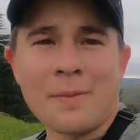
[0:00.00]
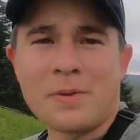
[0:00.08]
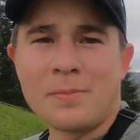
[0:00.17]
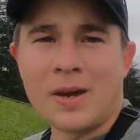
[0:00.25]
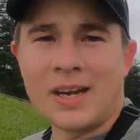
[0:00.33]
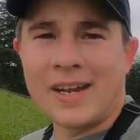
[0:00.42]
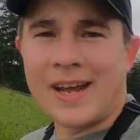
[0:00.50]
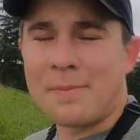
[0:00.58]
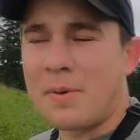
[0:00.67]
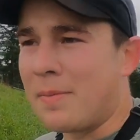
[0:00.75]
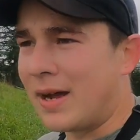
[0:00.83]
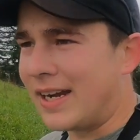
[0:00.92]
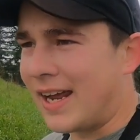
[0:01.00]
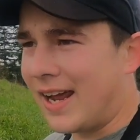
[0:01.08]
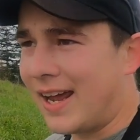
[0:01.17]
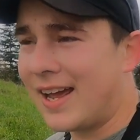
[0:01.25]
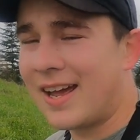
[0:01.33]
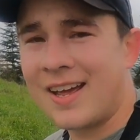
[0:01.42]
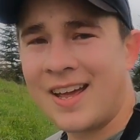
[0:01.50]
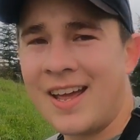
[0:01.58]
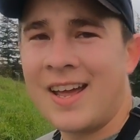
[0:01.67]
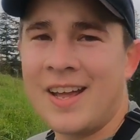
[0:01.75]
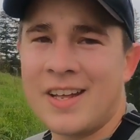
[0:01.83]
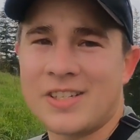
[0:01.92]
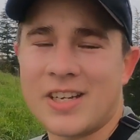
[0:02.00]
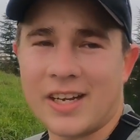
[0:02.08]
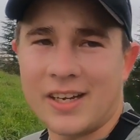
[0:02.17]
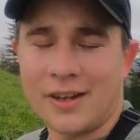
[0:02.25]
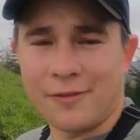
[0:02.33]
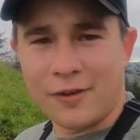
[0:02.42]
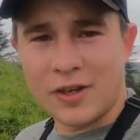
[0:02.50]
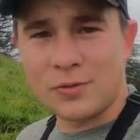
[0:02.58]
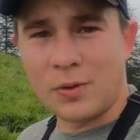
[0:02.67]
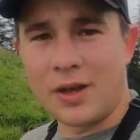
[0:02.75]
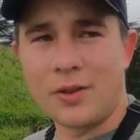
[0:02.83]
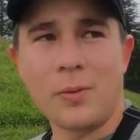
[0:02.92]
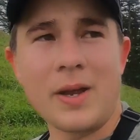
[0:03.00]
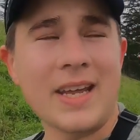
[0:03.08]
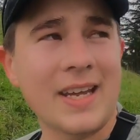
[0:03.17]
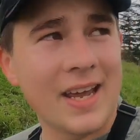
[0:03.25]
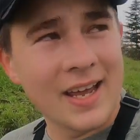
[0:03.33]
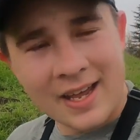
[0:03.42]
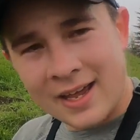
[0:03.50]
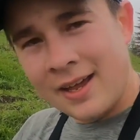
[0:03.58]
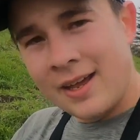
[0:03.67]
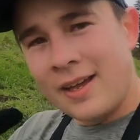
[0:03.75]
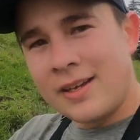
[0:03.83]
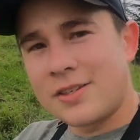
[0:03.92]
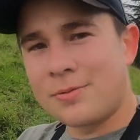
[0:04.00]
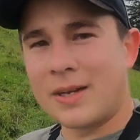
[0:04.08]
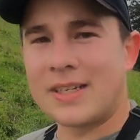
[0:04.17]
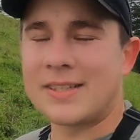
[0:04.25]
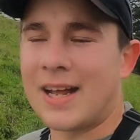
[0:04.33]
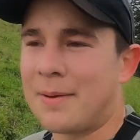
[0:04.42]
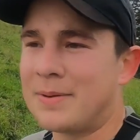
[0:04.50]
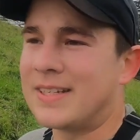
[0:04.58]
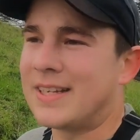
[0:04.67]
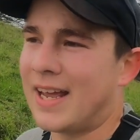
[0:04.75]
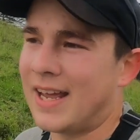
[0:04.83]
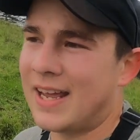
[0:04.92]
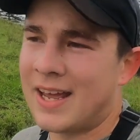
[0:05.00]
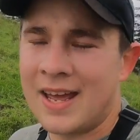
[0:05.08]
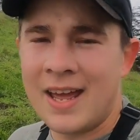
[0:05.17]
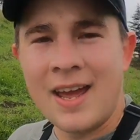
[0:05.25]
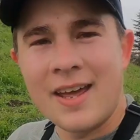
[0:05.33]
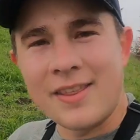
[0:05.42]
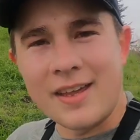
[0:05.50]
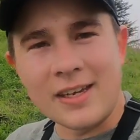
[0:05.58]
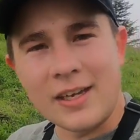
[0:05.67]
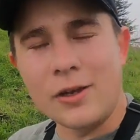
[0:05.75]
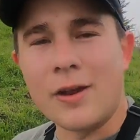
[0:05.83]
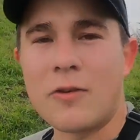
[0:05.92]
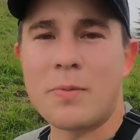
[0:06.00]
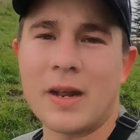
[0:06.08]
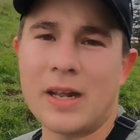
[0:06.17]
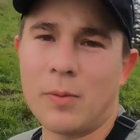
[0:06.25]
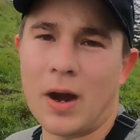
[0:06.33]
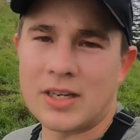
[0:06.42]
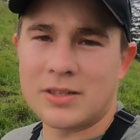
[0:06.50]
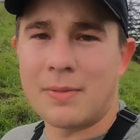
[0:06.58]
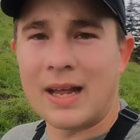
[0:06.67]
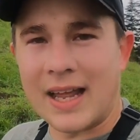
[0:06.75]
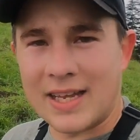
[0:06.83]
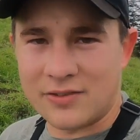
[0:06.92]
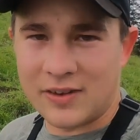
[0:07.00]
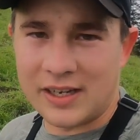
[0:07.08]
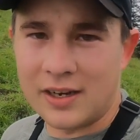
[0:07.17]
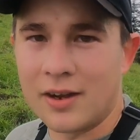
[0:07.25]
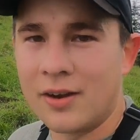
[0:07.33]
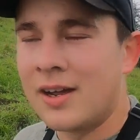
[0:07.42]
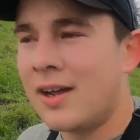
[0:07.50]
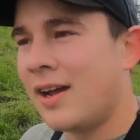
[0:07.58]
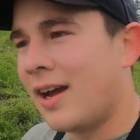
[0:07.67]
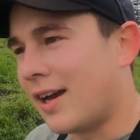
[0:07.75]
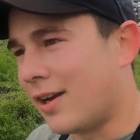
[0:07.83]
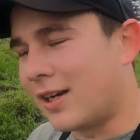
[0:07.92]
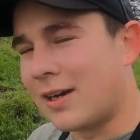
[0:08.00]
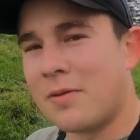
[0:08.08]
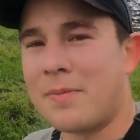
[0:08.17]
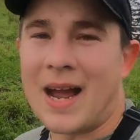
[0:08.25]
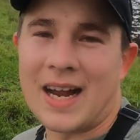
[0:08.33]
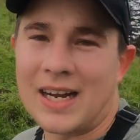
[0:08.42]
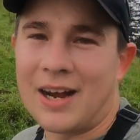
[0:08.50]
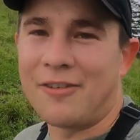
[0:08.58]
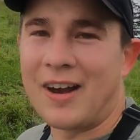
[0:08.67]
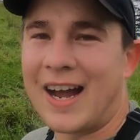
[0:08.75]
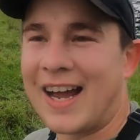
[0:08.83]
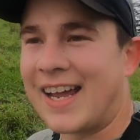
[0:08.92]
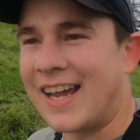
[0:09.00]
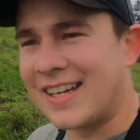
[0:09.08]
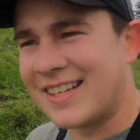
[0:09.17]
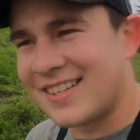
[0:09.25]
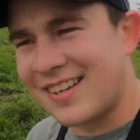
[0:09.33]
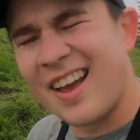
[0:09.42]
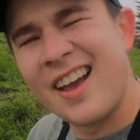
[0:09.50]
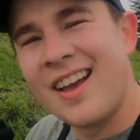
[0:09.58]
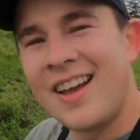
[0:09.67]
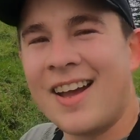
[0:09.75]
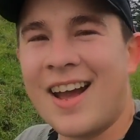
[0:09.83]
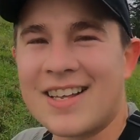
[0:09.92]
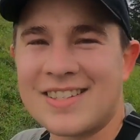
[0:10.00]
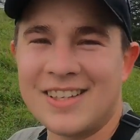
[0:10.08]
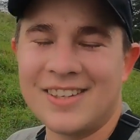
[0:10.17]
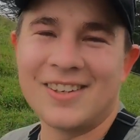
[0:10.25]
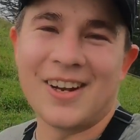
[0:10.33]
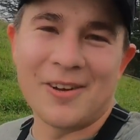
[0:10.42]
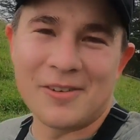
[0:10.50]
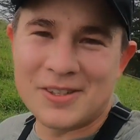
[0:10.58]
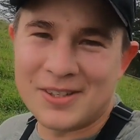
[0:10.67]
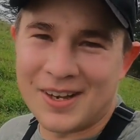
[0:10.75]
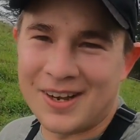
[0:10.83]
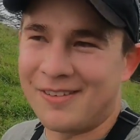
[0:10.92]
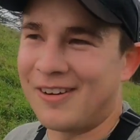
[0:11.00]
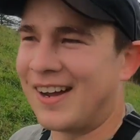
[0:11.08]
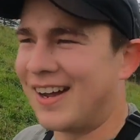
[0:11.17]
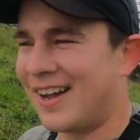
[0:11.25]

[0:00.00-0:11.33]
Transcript: Happy Monday, happy Monday. Checking in, first round of the week. Just want to stop and say thank you to everybody watching my last video. I know coming back off a hiatus, I was a little nervous of